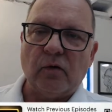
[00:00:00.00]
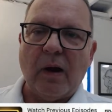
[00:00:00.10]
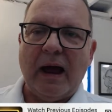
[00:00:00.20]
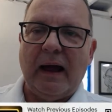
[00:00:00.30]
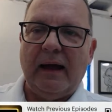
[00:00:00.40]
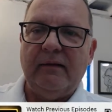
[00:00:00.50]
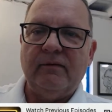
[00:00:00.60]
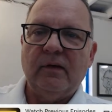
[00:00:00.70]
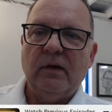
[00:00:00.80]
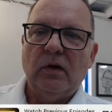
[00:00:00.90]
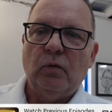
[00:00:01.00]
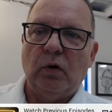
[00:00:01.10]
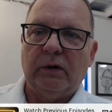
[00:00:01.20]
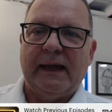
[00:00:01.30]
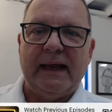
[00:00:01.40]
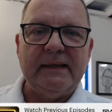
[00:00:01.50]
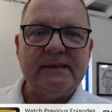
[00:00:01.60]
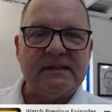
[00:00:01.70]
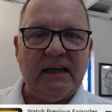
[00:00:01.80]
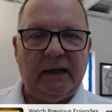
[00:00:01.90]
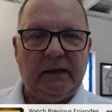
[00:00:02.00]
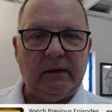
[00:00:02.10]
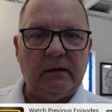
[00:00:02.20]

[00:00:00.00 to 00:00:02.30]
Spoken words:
arrive will get in sync